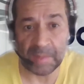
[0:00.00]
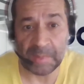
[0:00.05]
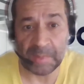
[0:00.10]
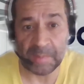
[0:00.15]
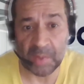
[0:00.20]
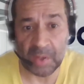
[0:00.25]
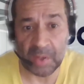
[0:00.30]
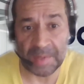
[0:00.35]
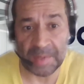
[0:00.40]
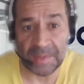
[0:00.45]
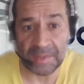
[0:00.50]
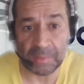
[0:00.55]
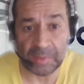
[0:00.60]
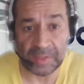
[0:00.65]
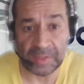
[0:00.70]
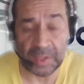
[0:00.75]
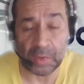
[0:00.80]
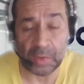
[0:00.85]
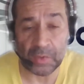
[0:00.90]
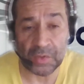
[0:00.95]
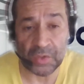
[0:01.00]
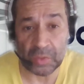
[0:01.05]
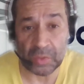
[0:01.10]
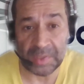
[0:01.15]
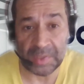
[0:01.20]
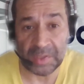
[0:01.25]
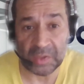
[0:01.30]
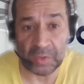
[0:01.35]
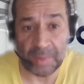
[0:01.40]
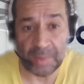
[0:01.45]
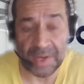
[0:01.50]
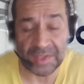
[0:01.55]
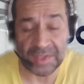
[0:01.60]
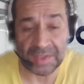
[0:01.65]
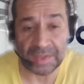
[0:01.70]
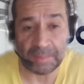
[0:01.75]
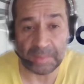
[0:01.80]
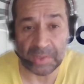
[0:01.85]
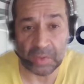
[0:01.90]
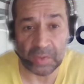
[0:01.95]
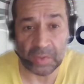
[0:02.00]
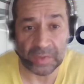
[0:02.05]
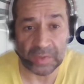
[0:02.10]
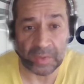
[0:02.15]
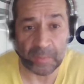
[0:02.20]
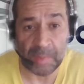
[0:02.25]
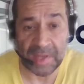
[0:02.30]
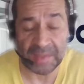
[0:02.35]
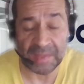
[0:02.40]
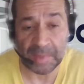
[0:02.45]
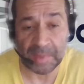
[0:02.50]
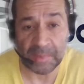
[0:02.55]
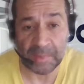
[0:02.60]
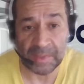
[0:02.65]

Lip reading: problems with you're consuming too much CPU or too much memory,